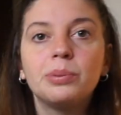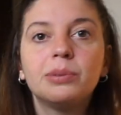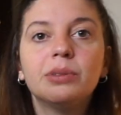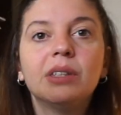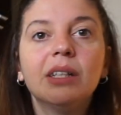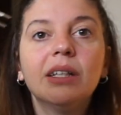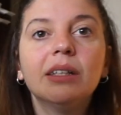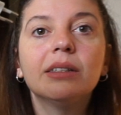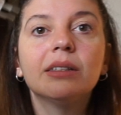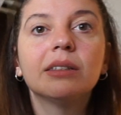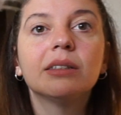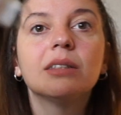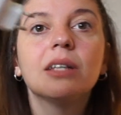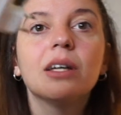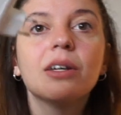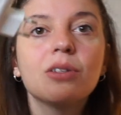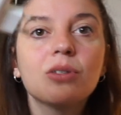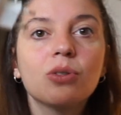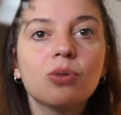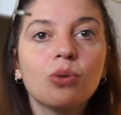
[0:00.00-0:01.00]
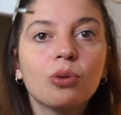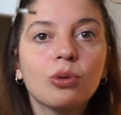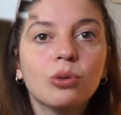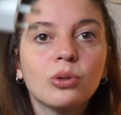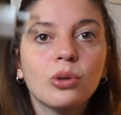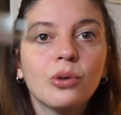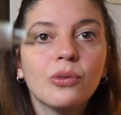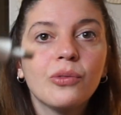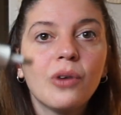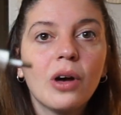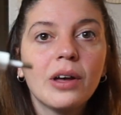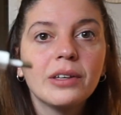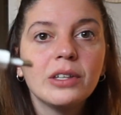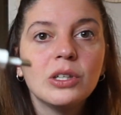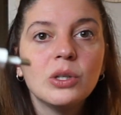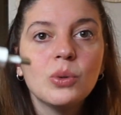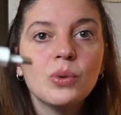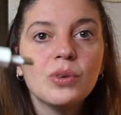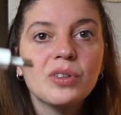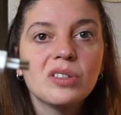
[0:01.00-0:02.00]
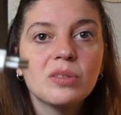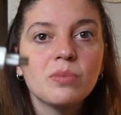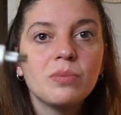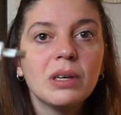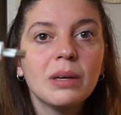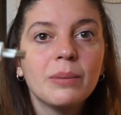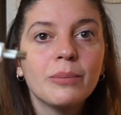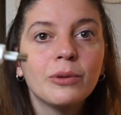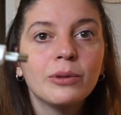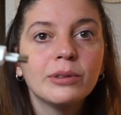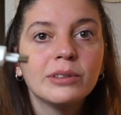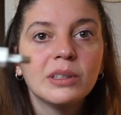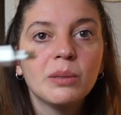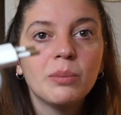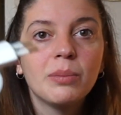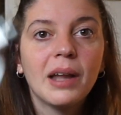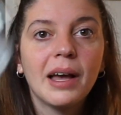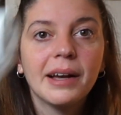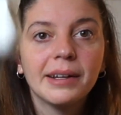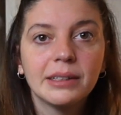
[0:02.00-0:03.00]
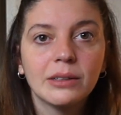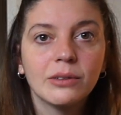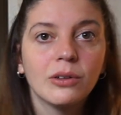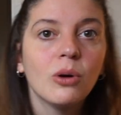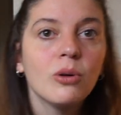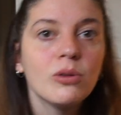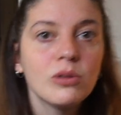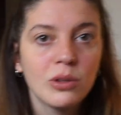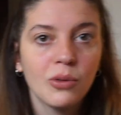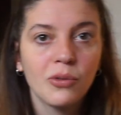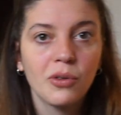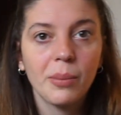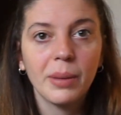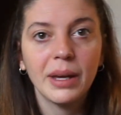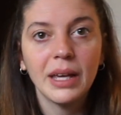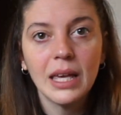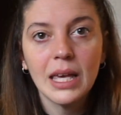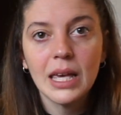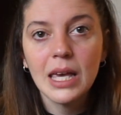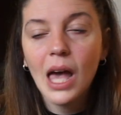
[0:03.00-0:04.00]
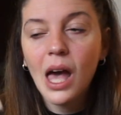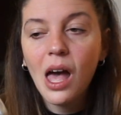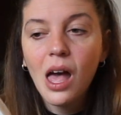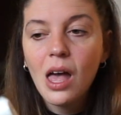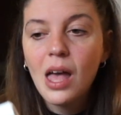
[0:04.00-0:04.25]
this sort of USB multi-plug, also from IKEA,